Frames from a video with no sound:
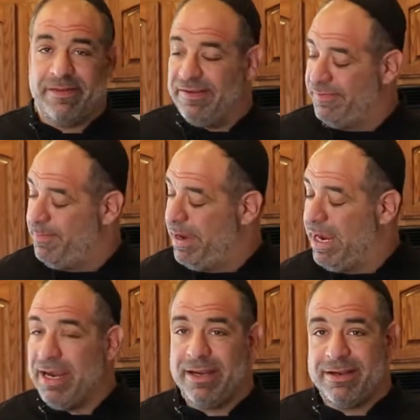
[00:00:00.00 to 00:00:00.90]
this
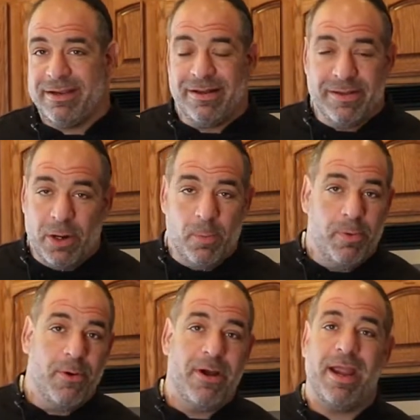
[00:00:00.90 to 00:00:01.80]
big, a little
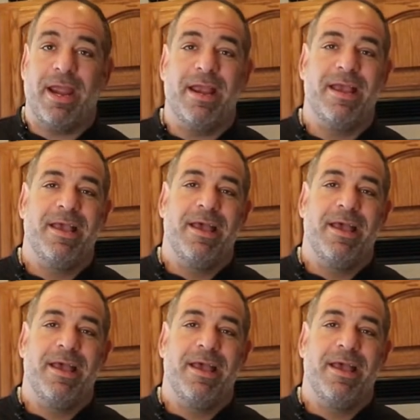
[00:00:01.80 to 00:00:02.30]
boy.